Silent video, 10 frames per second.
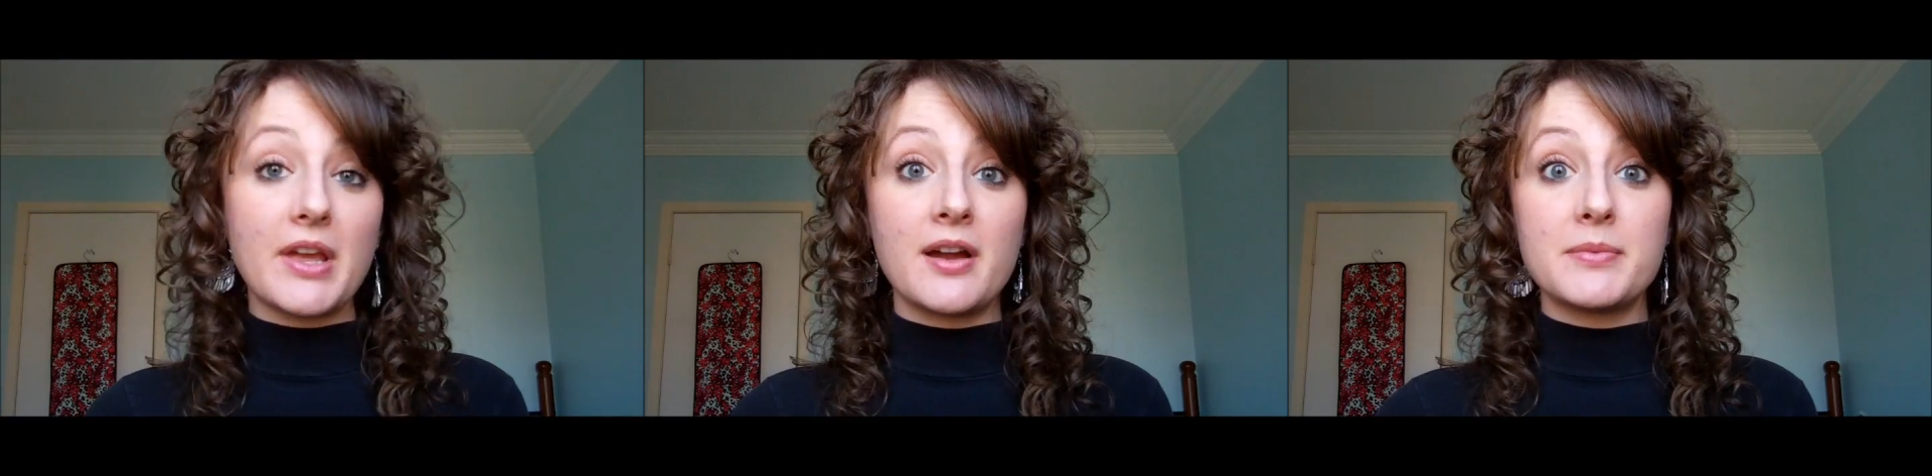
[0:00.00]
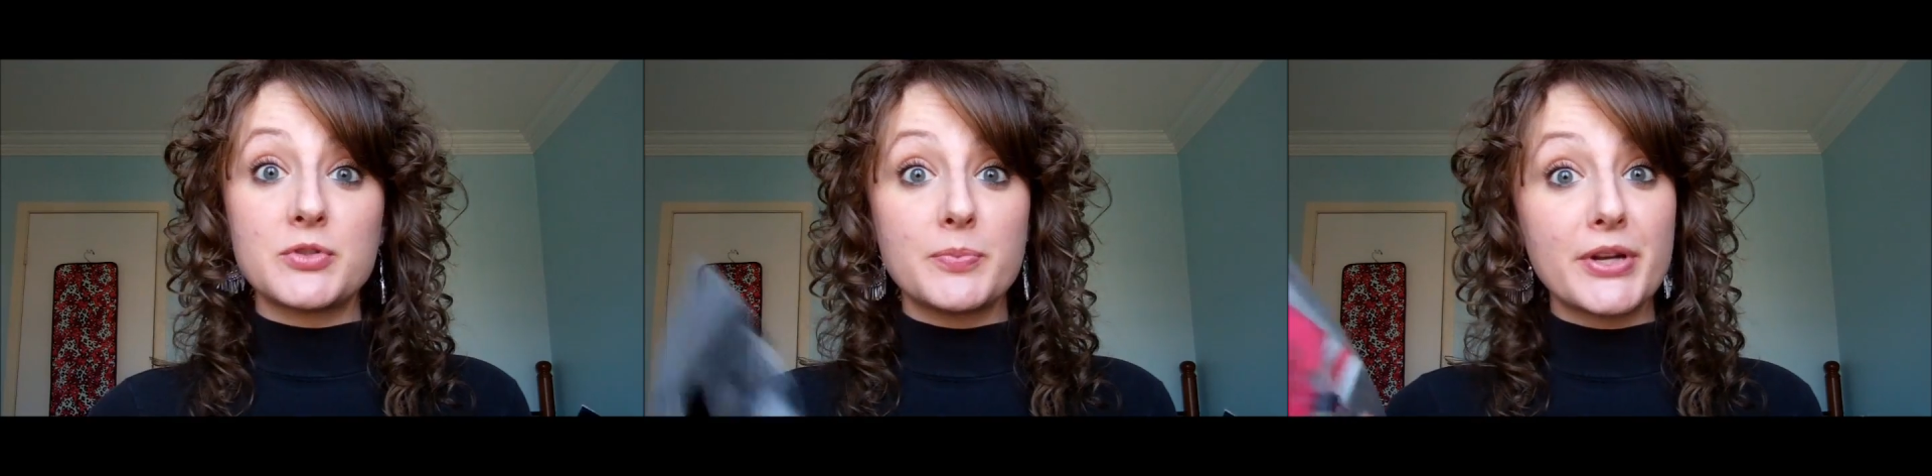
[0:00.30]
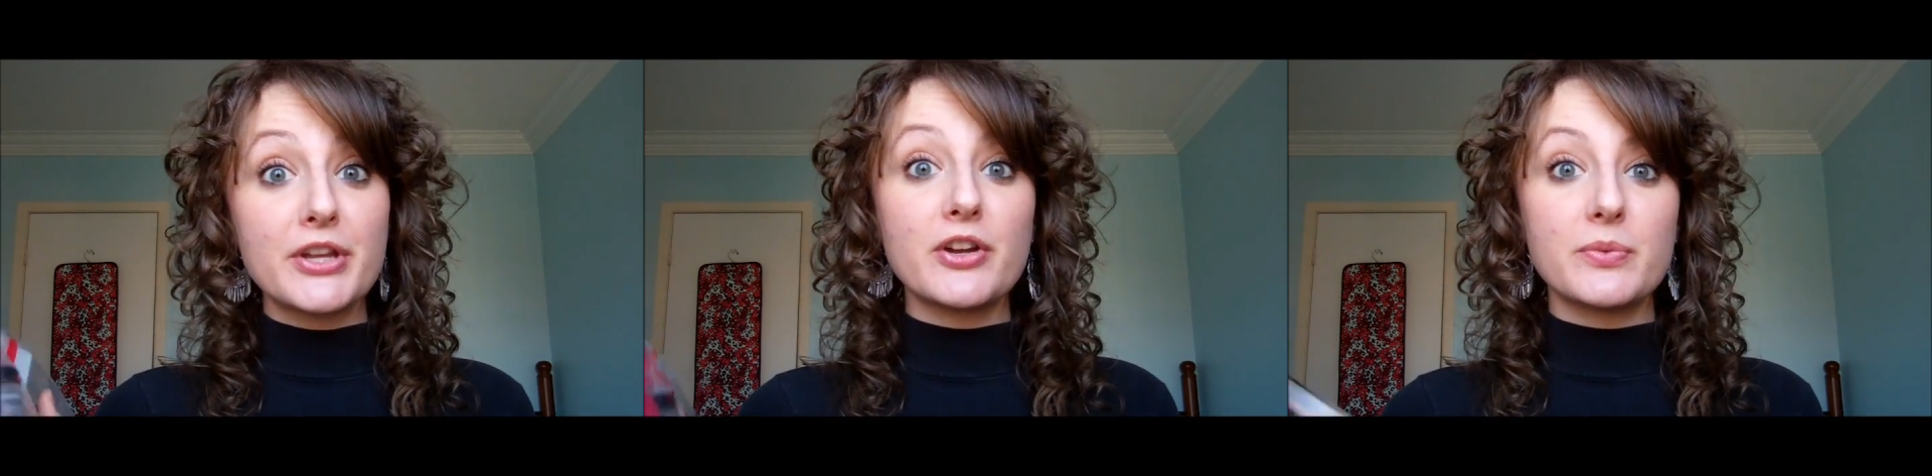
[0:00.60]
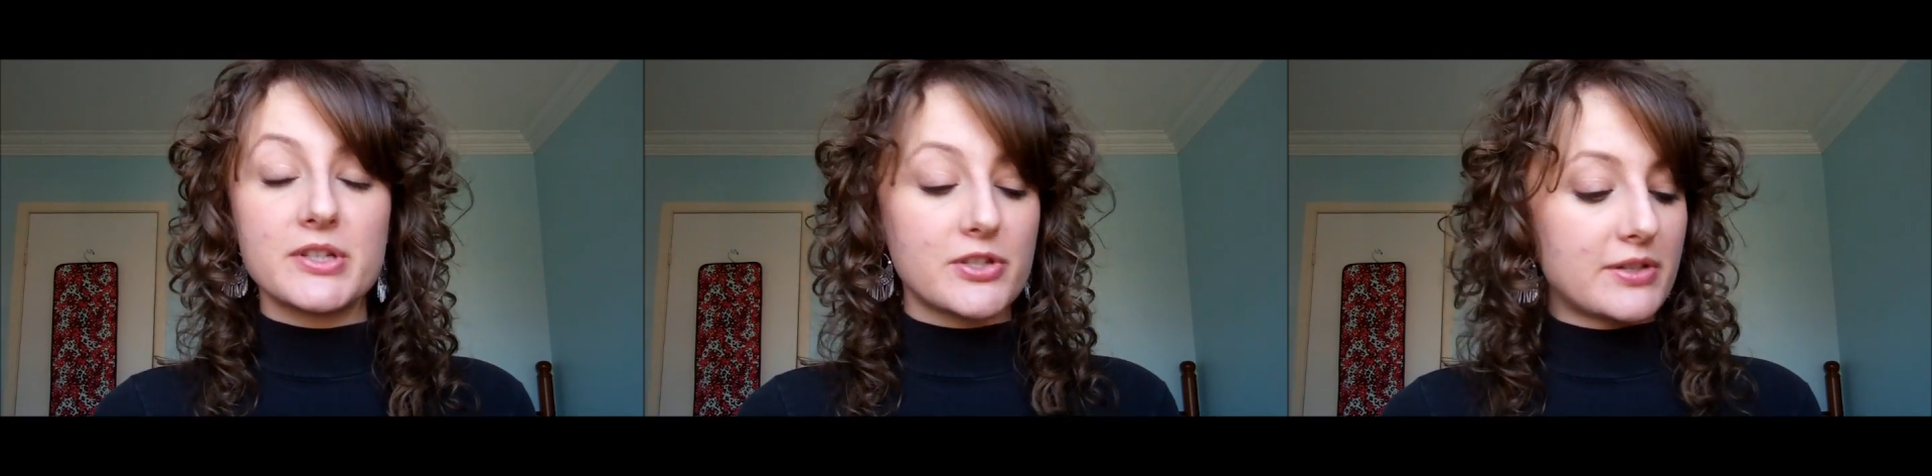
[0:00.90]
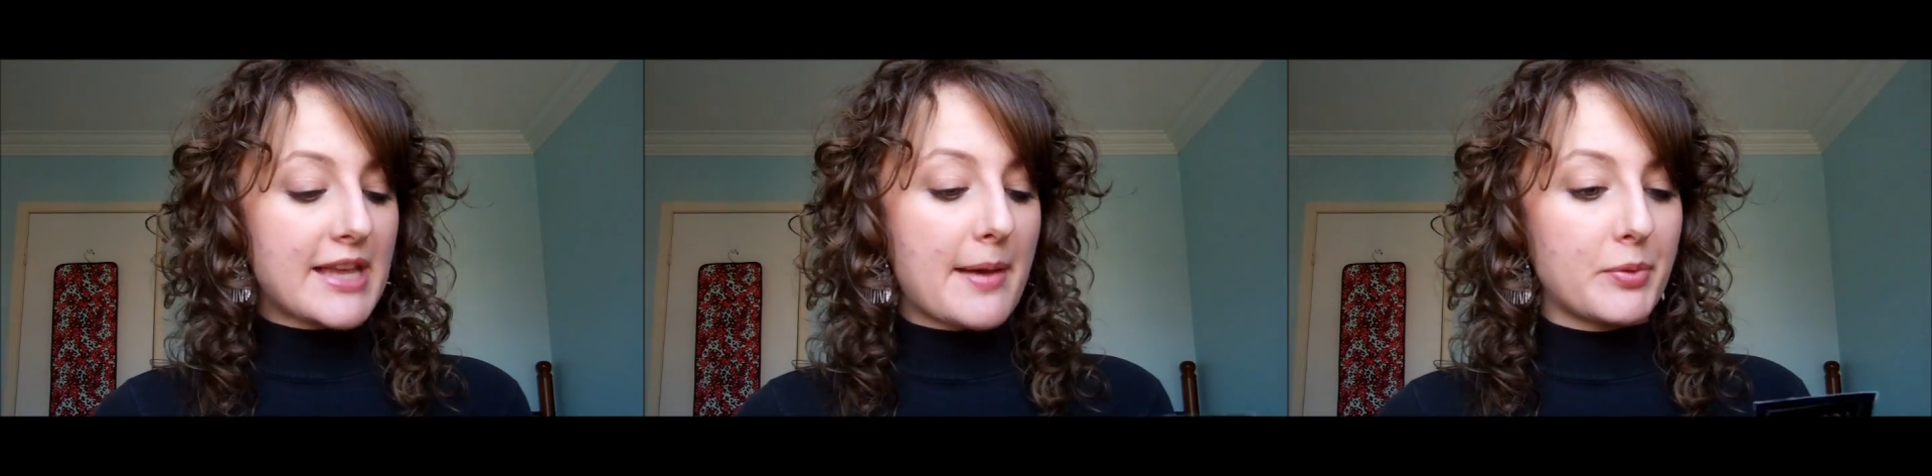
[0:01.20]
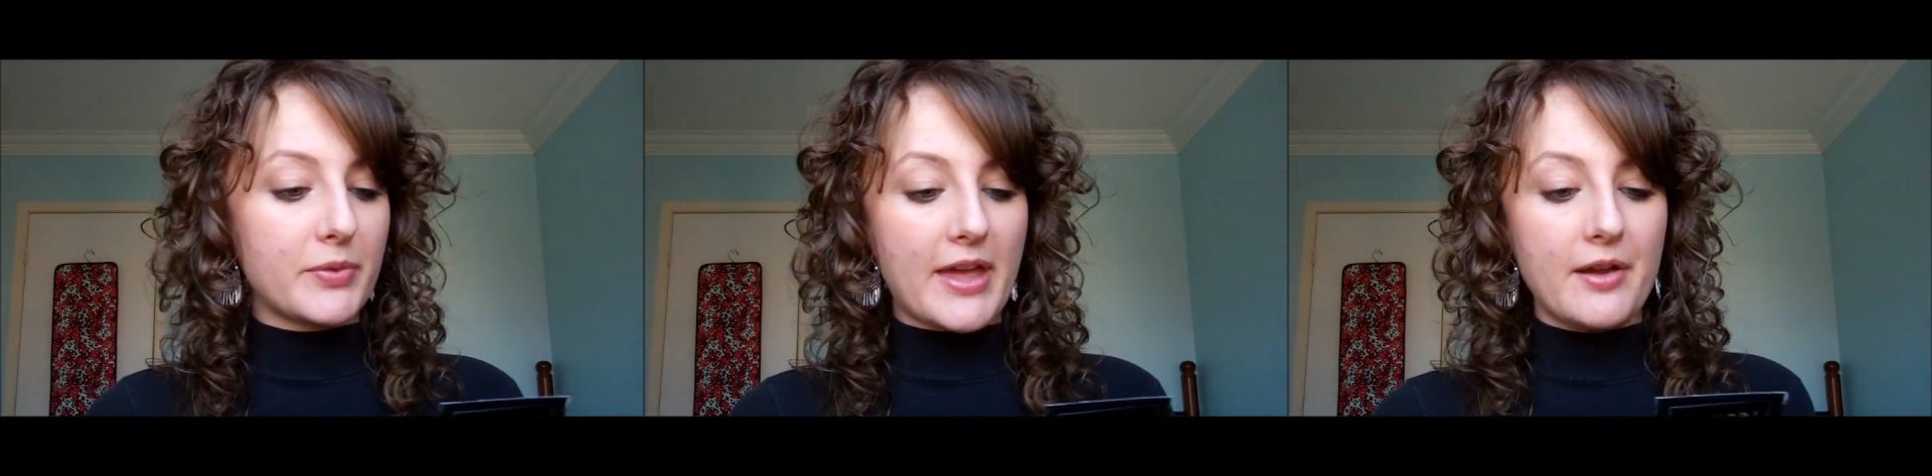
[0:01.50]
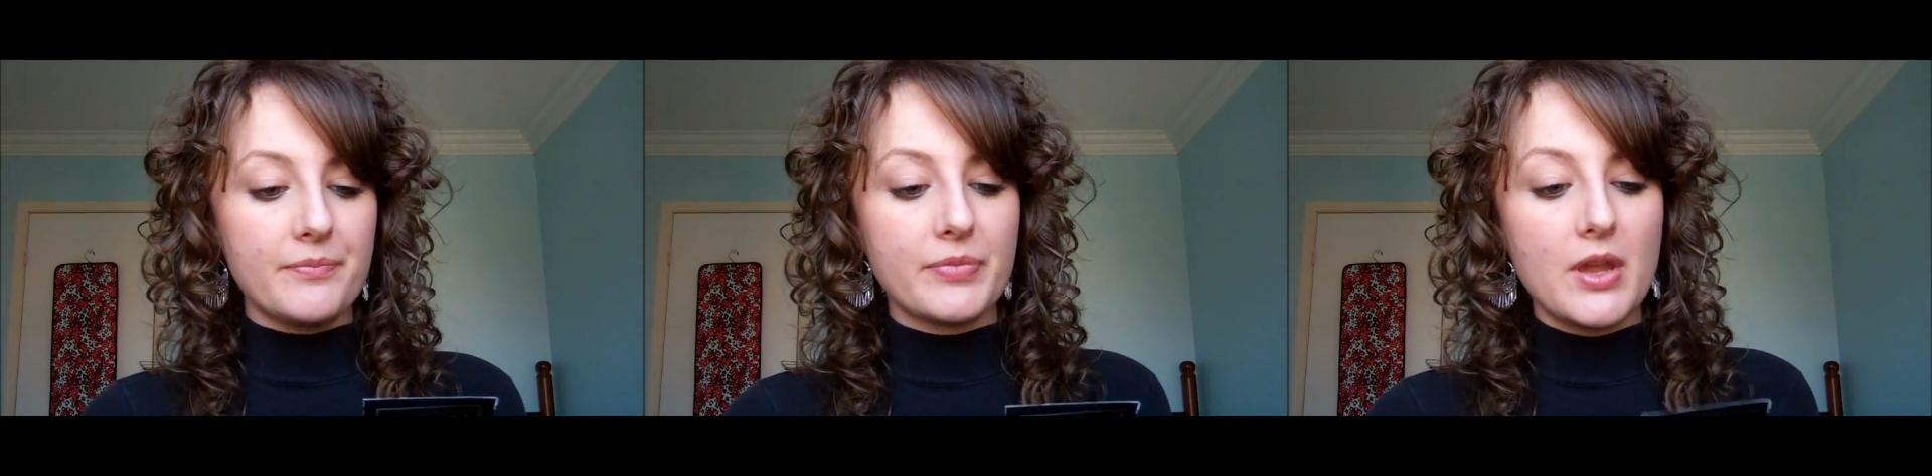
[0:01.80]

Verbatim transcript: Um, it was a pretty good one, so I was happy with that.